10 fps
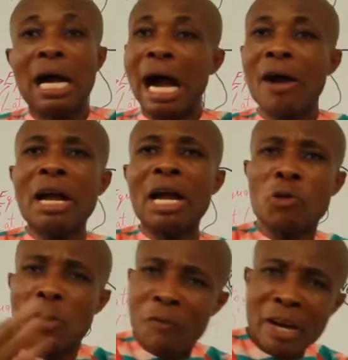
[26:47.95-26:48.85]
How can
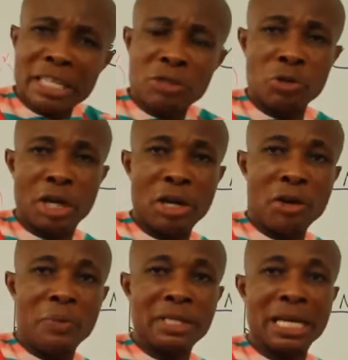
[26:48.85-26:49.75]
you convert it to
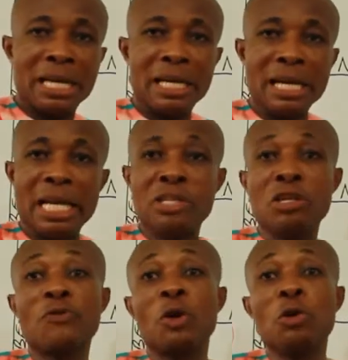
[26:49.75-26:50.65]
kilometer? It's
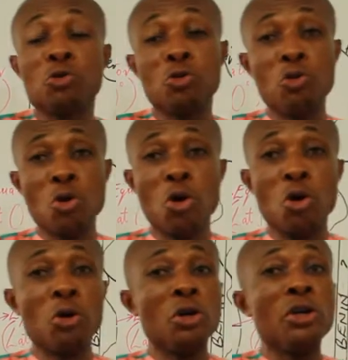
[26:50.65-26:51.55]
just for you to
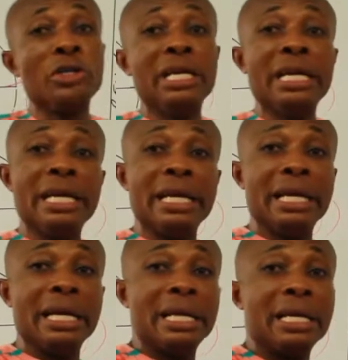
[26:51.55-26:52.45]
know
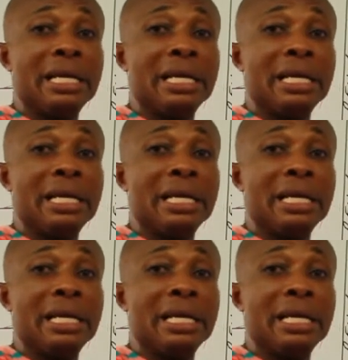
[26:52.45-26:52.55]
the